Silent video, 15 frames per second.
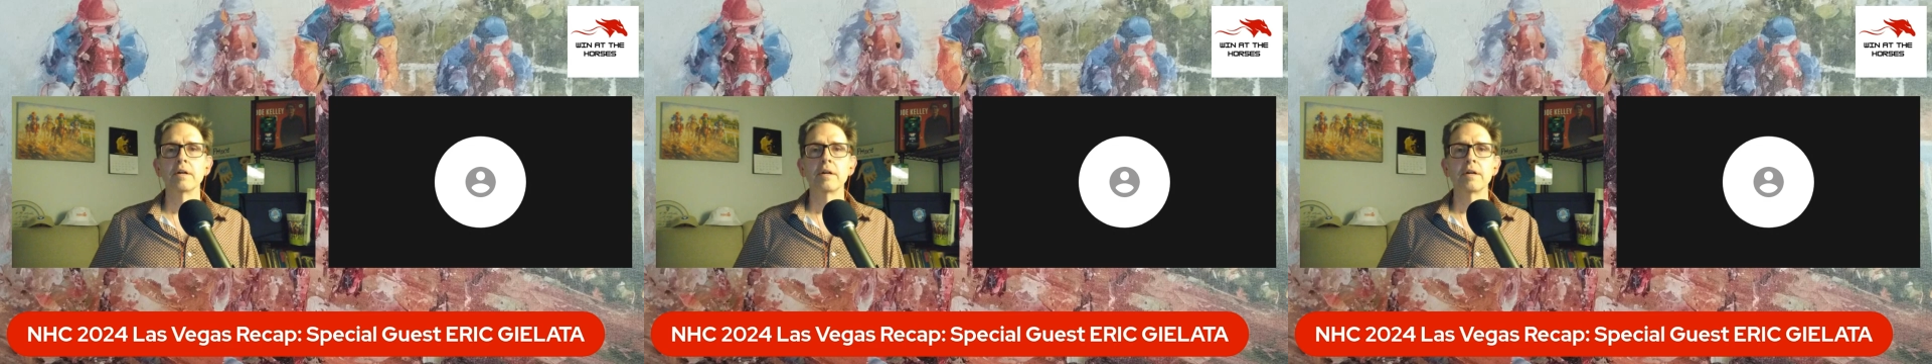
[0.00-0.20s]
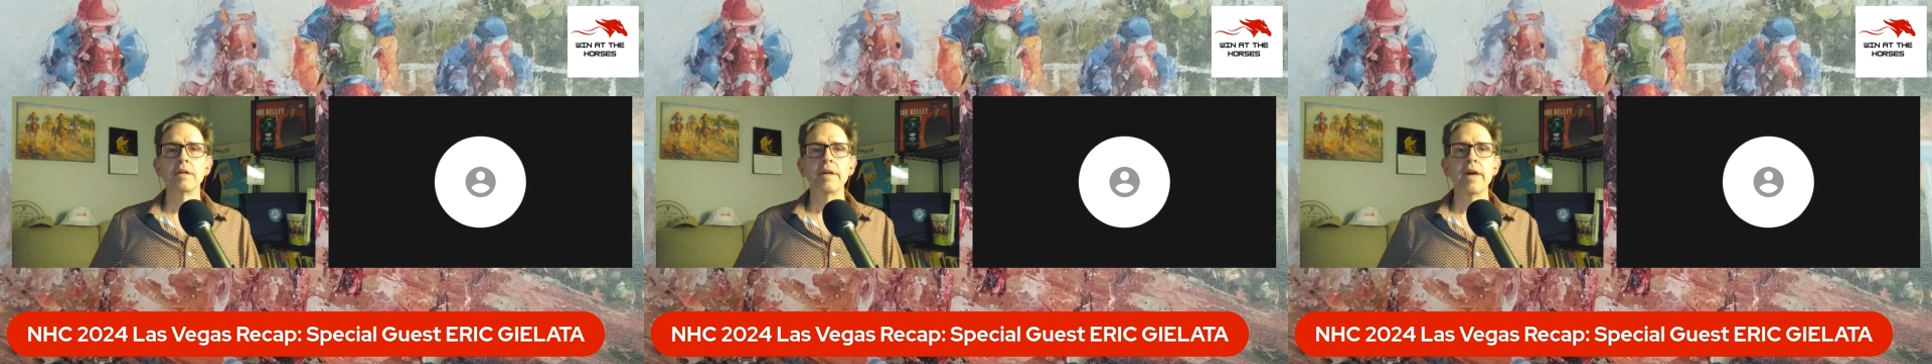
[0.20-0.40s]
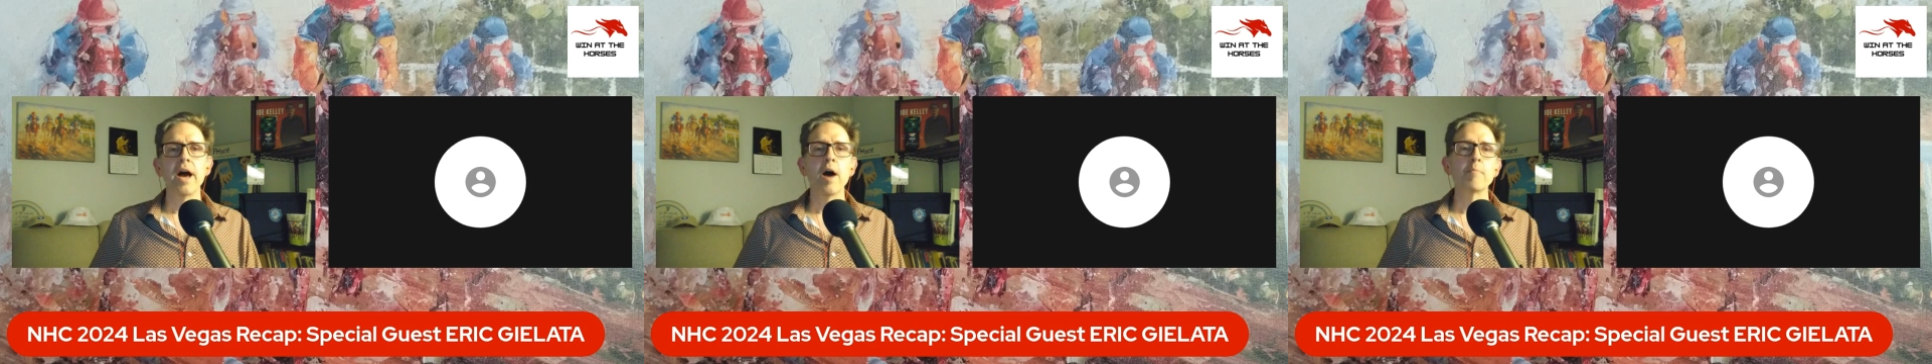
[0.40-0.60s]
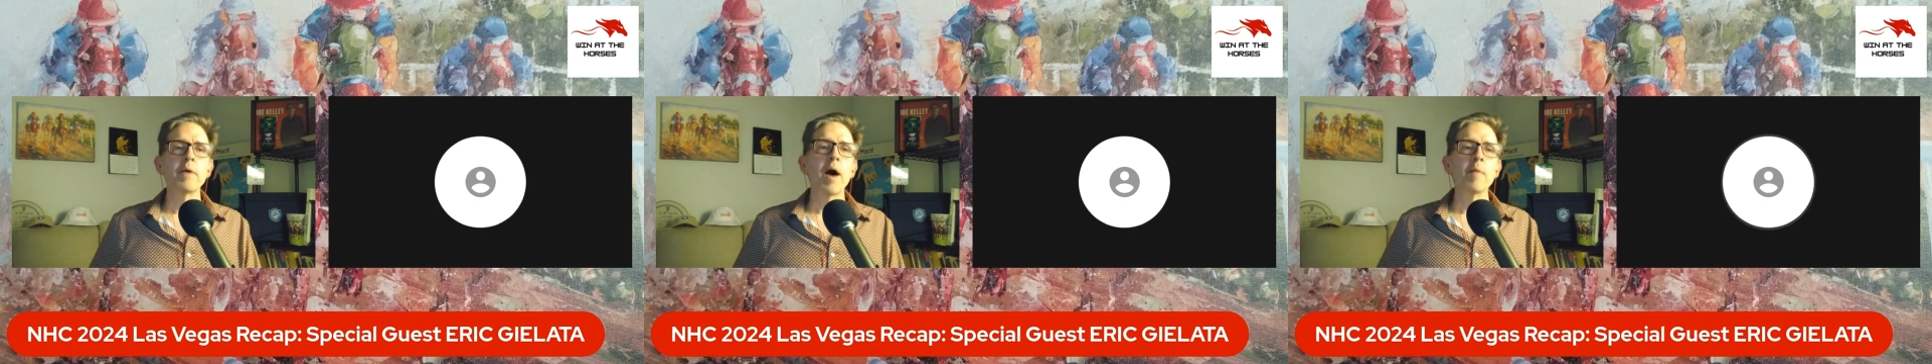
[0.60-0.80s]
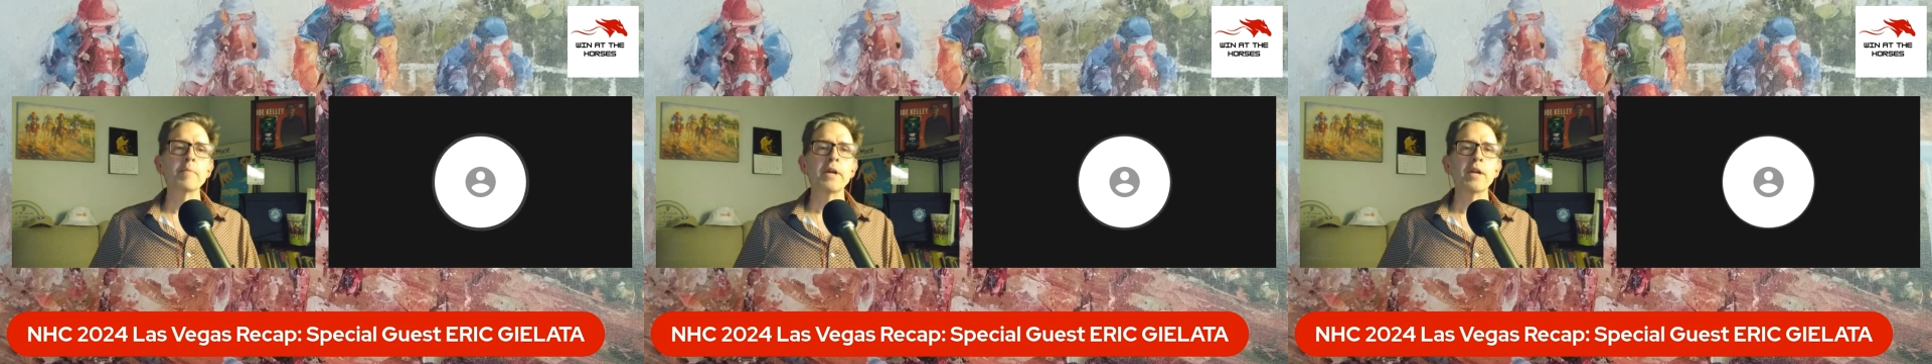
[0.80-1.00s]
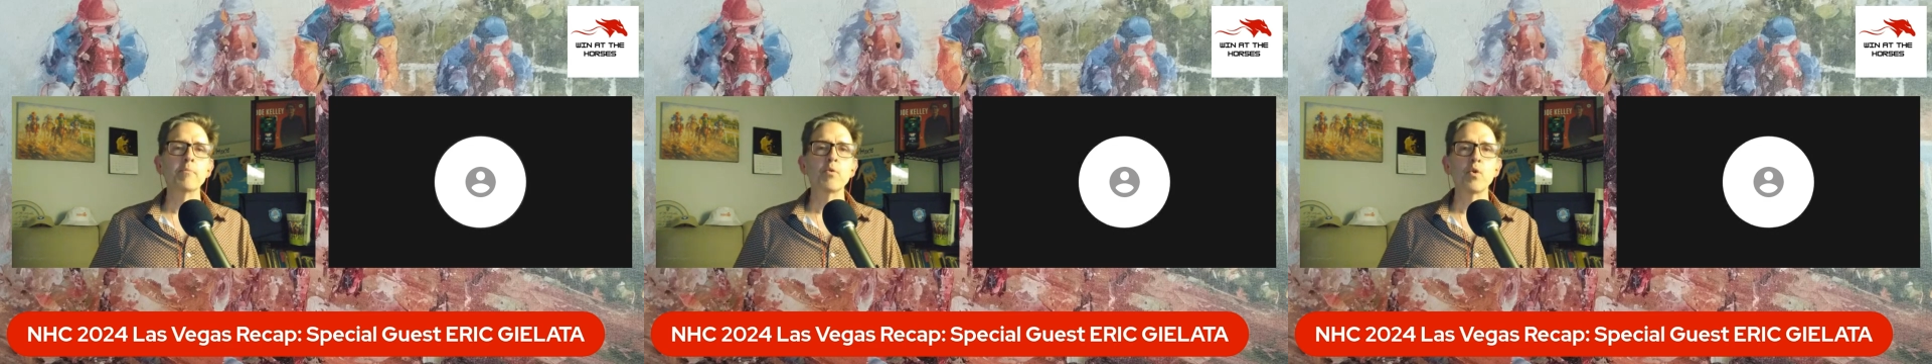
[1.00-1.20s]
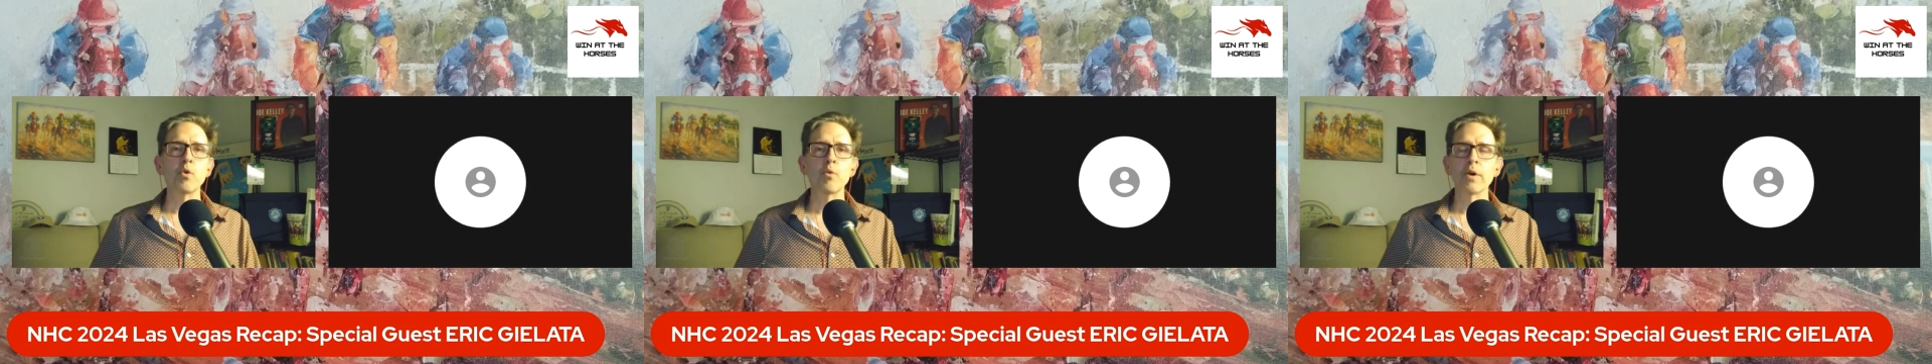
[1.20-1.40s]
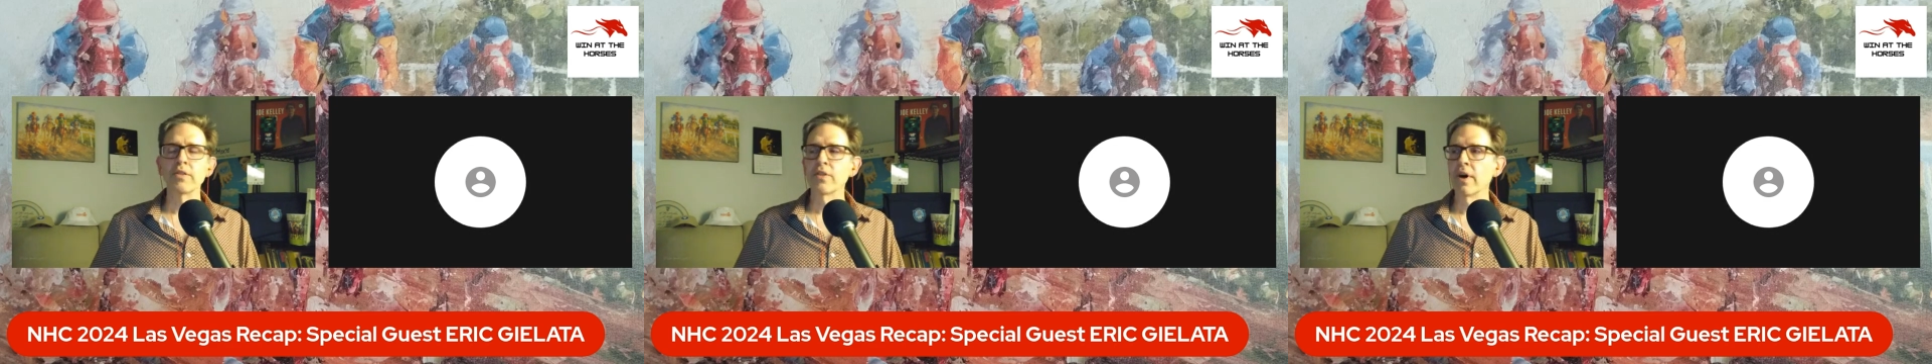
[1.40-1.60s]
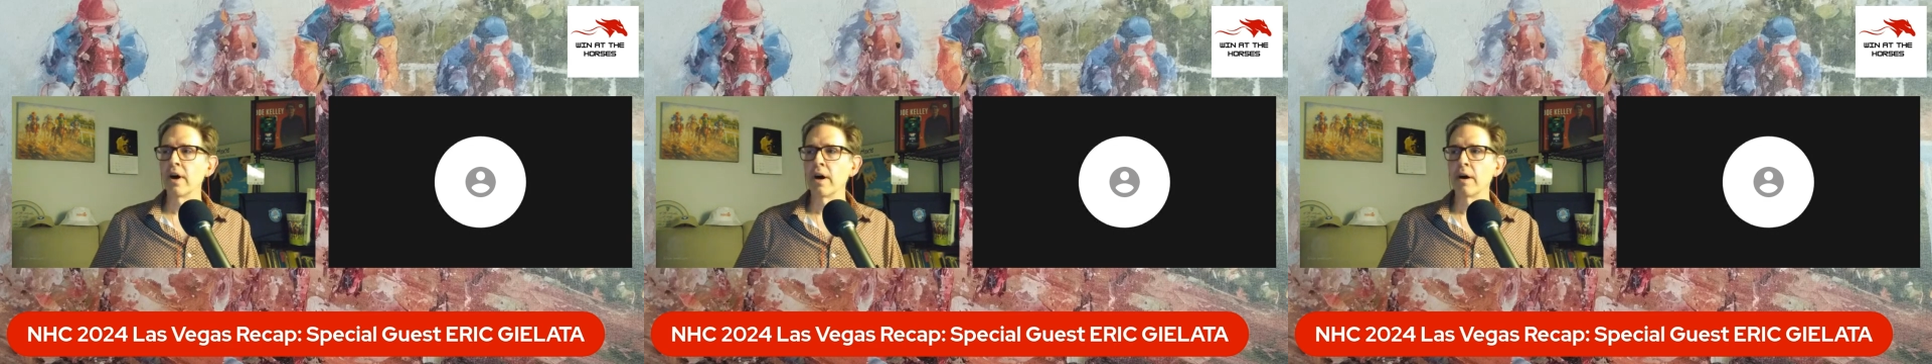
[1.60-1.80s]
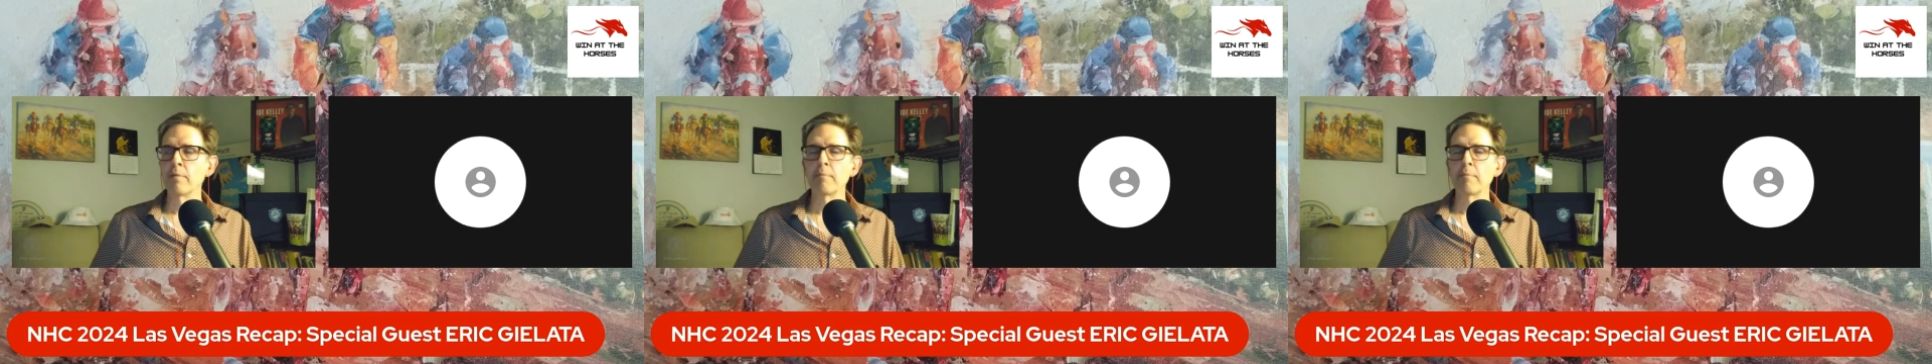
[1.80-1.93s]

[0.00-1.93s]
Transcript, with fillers: yeah, I'm, I'm in a pool with uh,